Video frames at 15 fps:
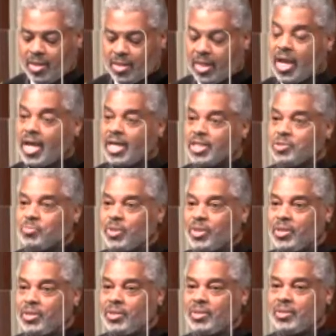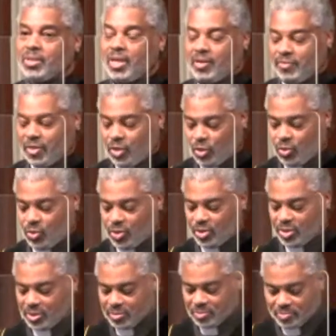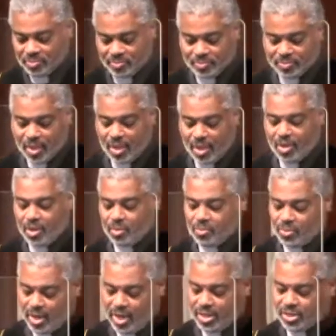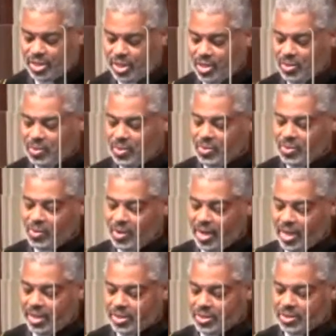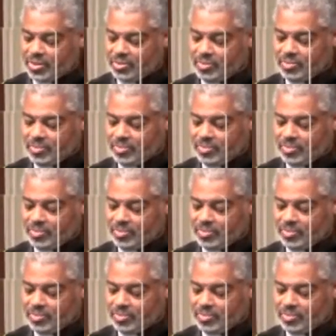The Gospel of the Lord. Praise to you, O Christ.